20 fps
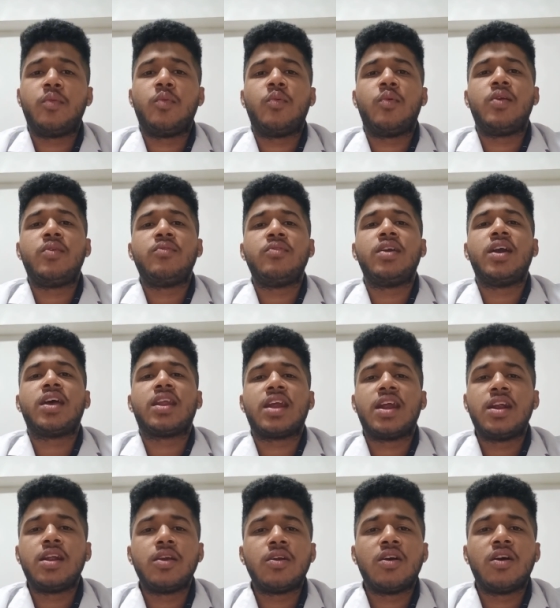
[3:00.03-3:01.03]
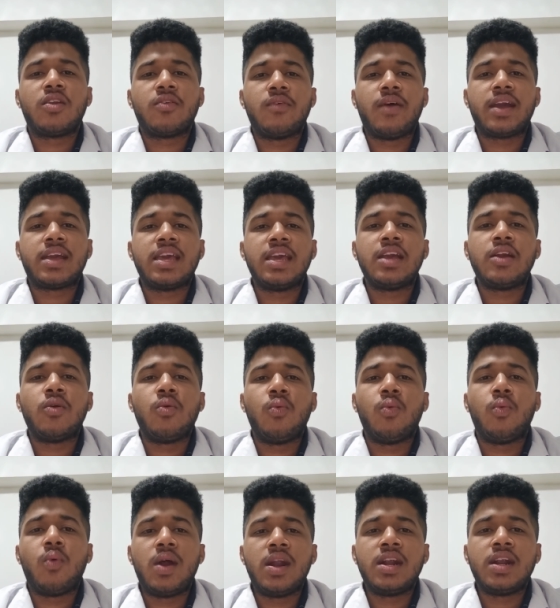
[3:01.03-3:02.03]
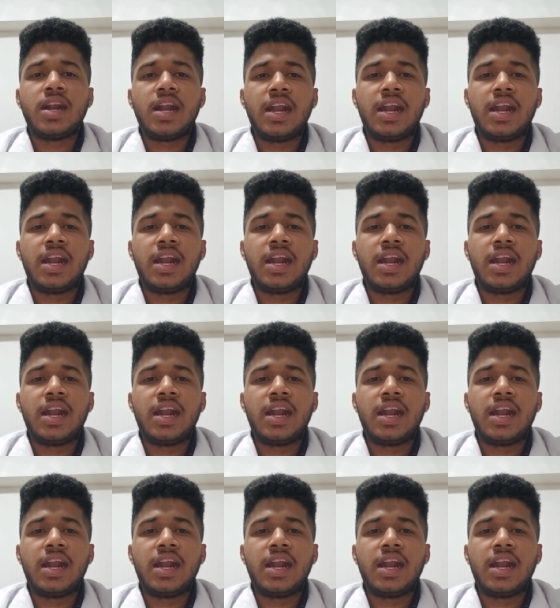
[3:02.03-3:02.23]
when we are running or walking, one